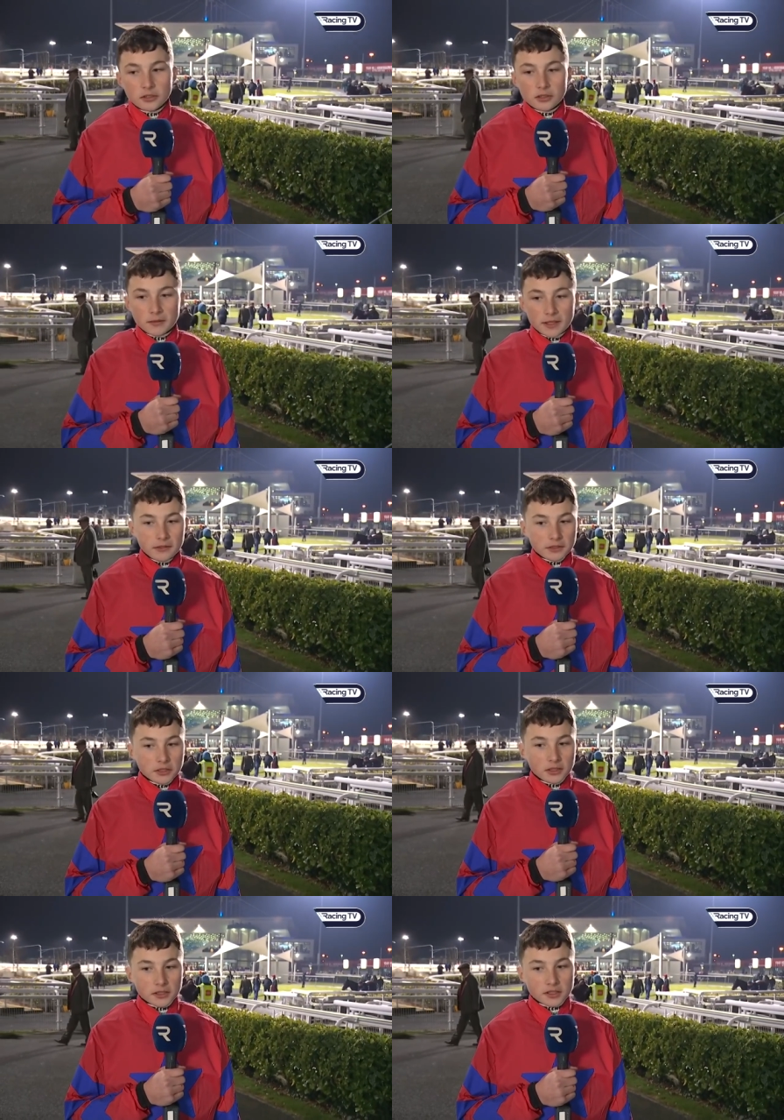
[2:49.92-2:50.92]
schooling when I
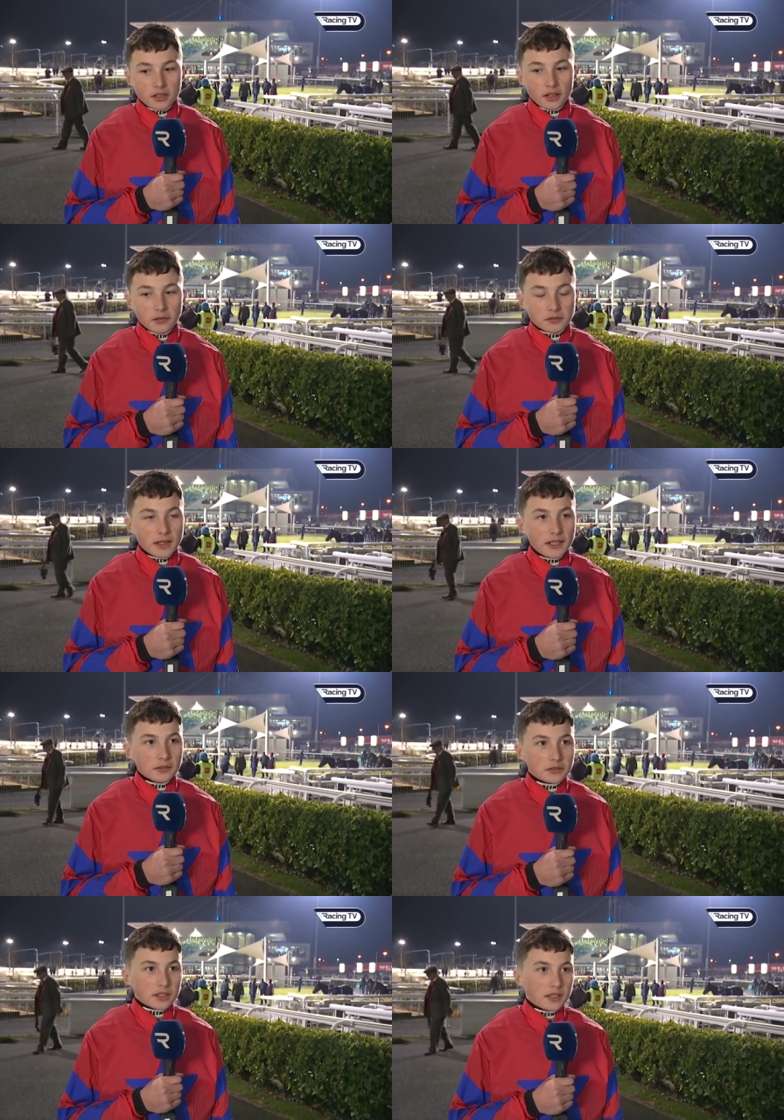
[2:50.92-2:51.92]
was younger, so I was well
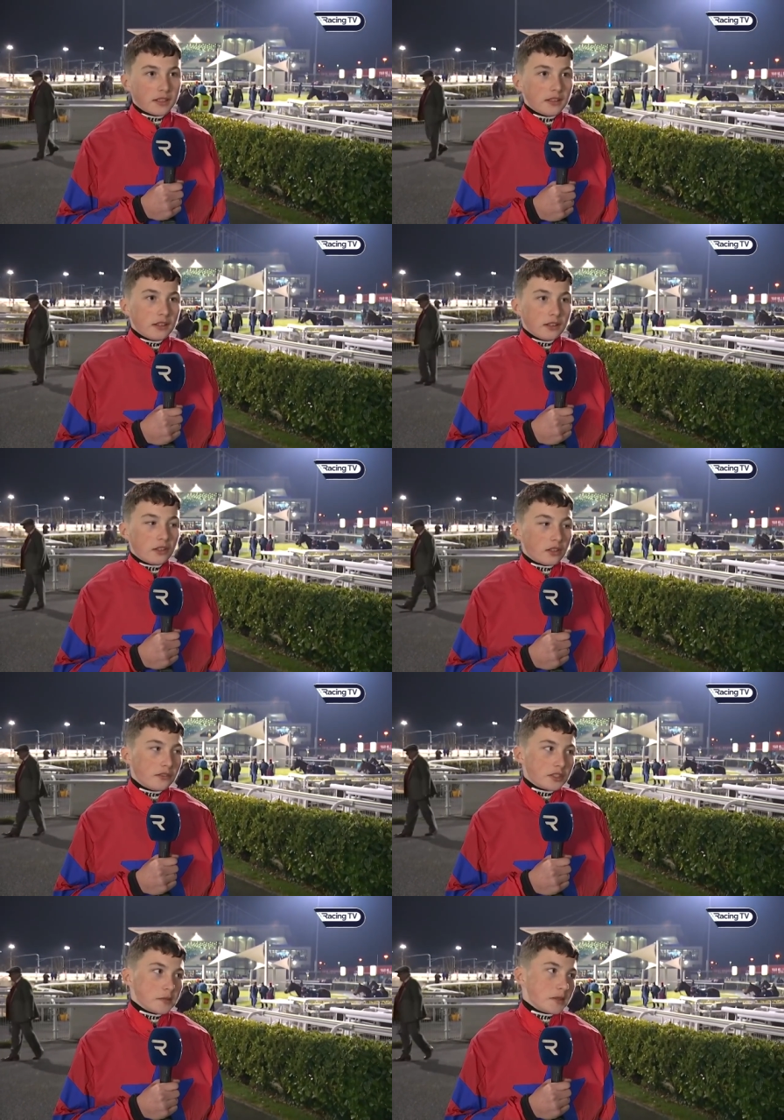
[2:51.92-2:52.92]
used to going
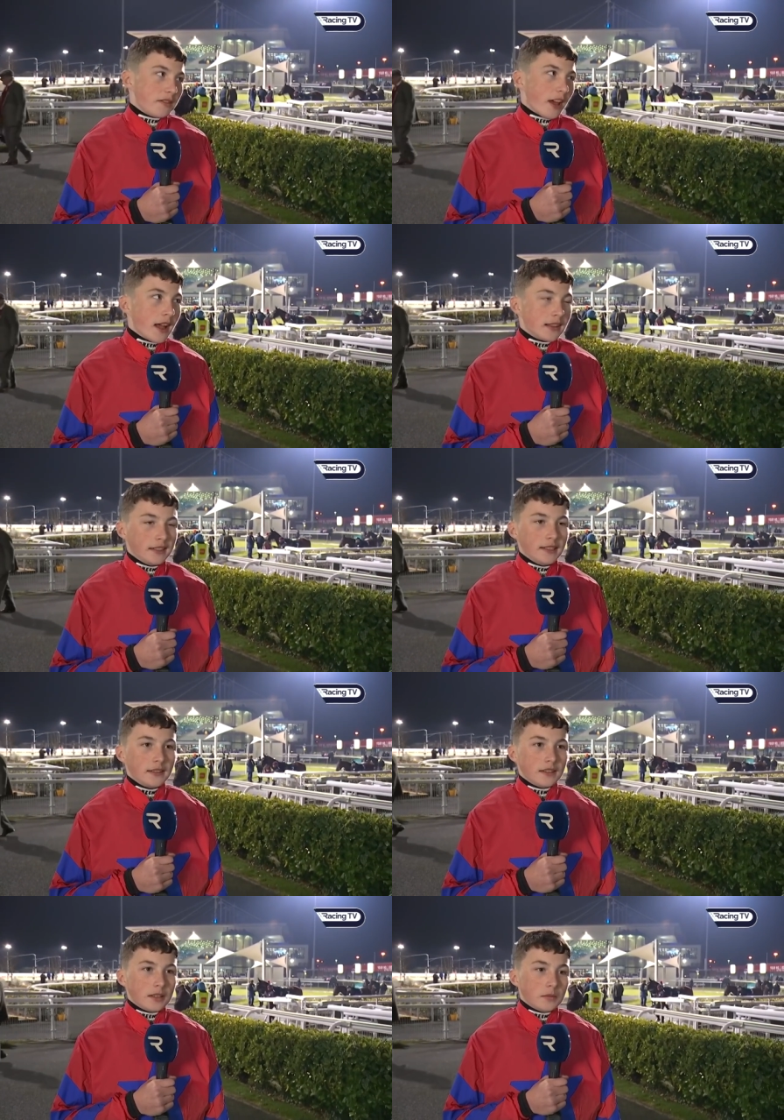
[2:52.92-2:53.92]
over jumps if I had to,
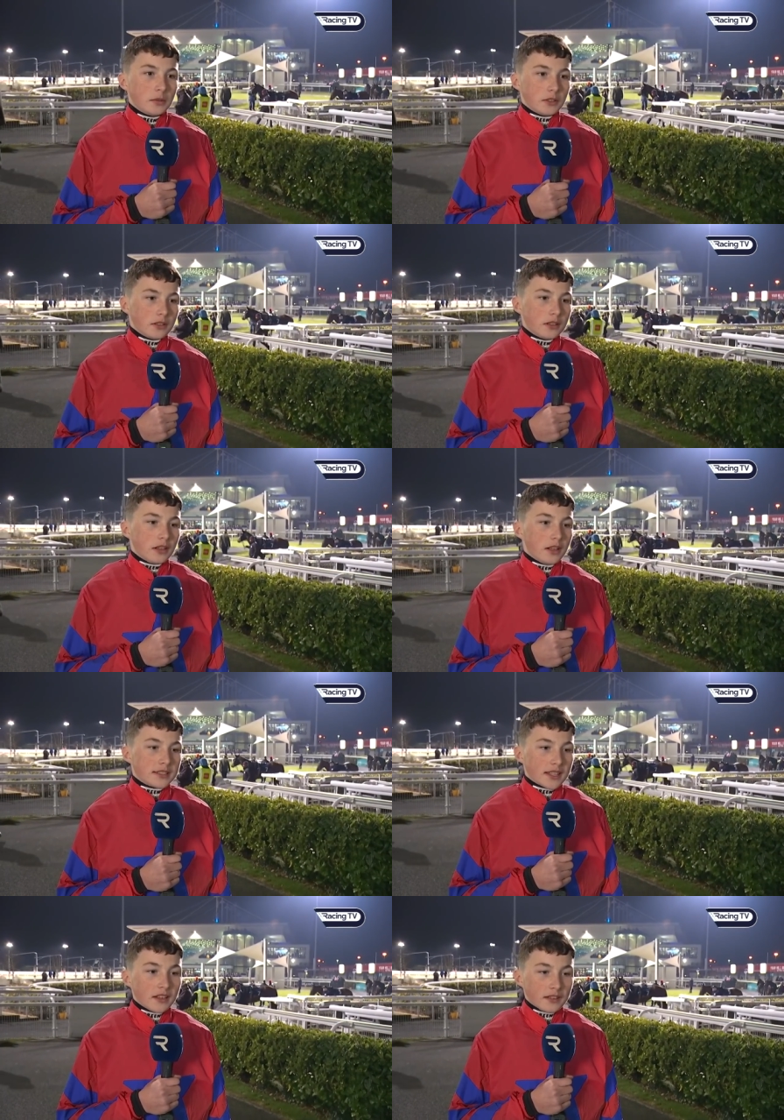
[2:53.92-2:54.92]
but
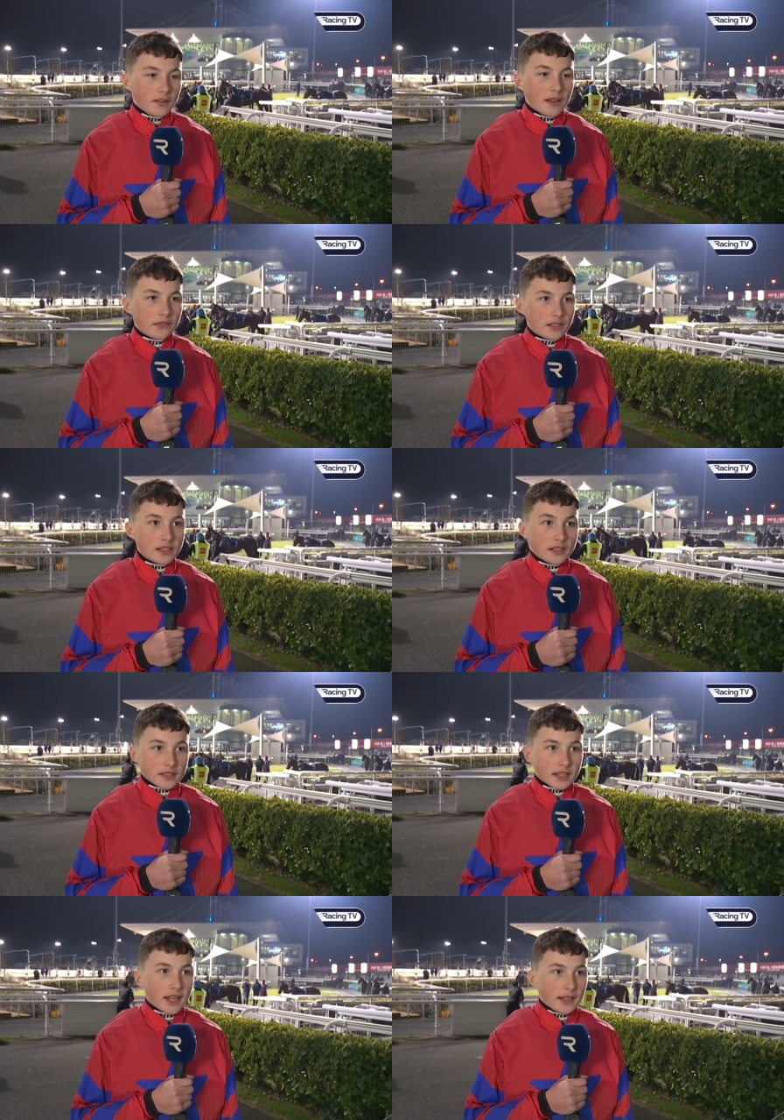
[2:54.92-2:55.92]
I'll stay on the flat for as
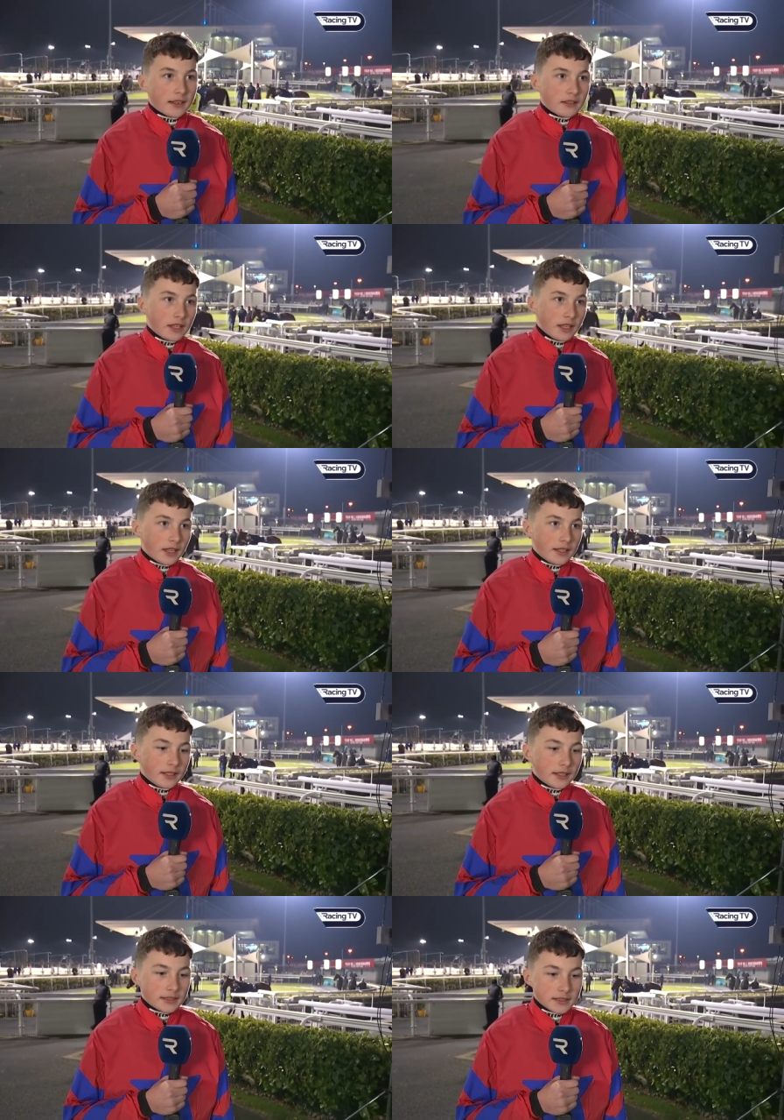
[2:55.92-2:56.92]
long as I can anyway,
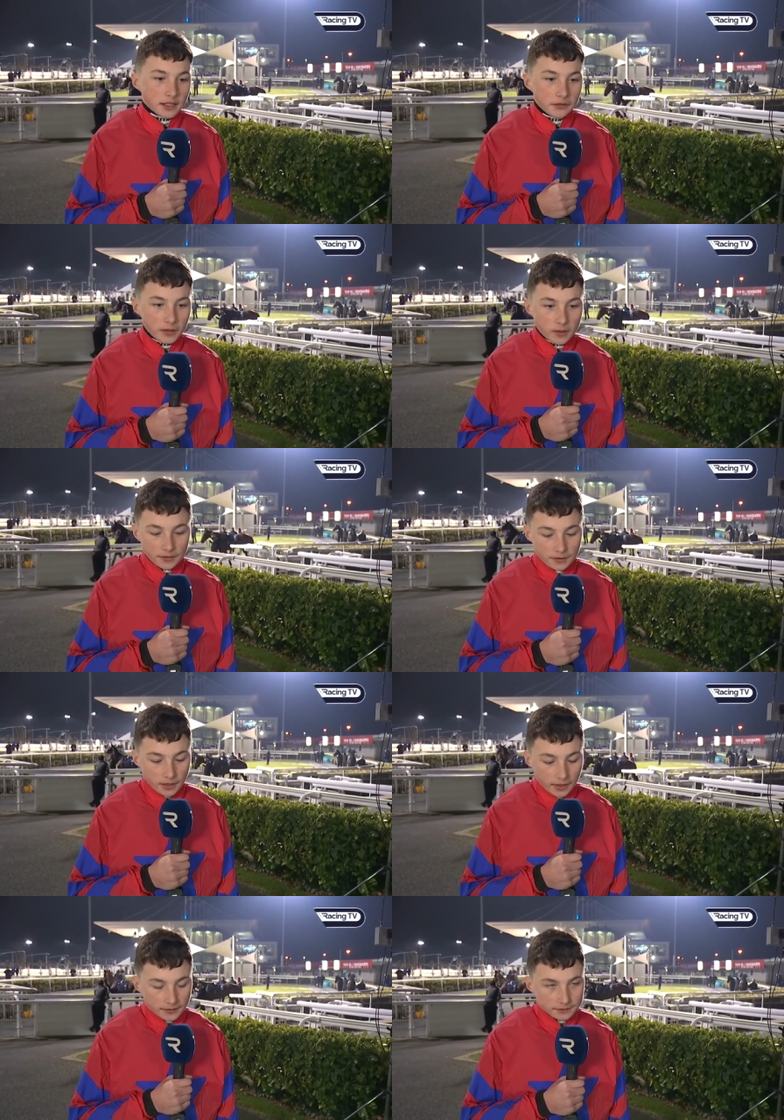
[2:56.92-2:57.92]
and see how we go
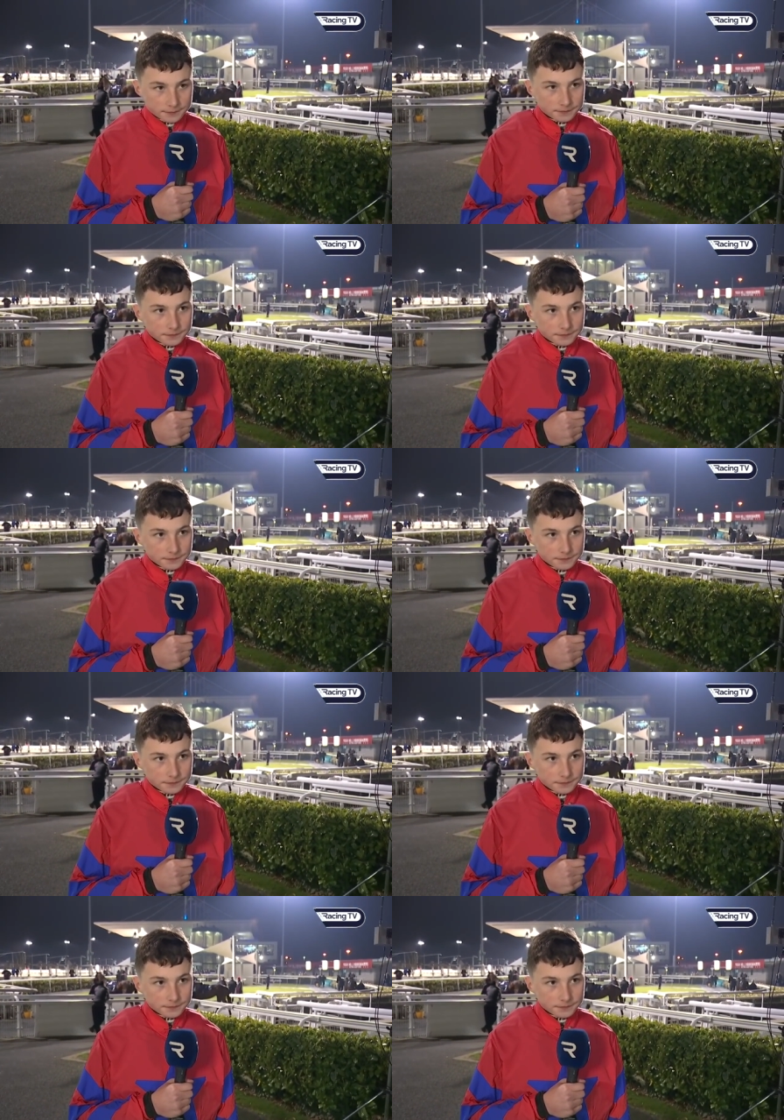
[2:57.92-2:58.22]
after that.